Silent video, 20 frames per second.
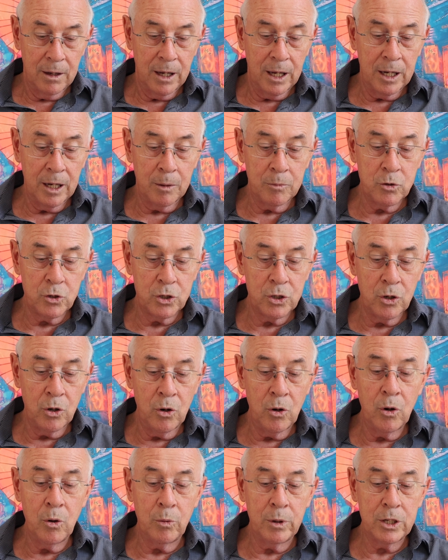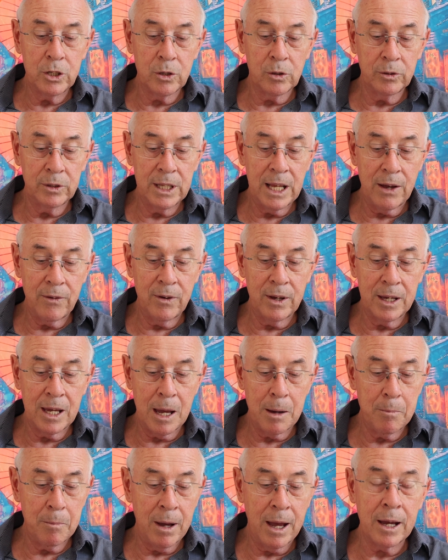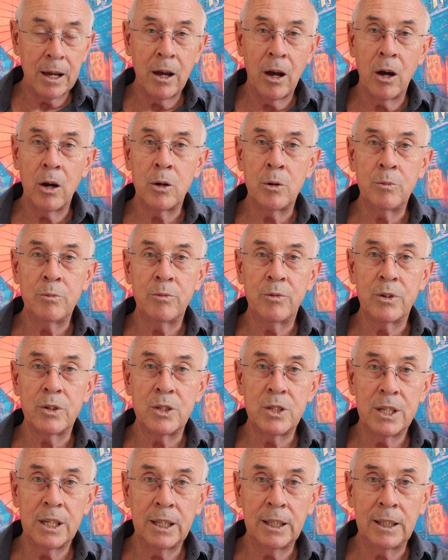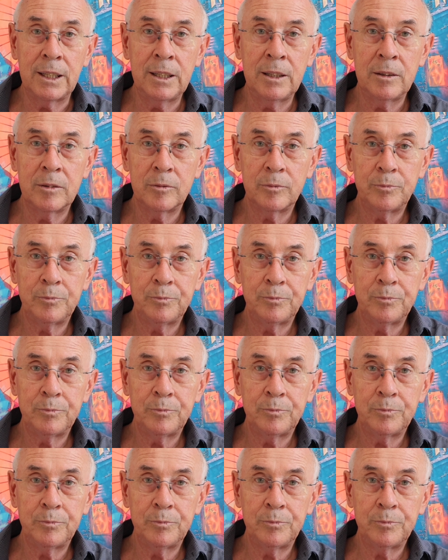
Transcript: "and I'm sure we shall never get back home for tea."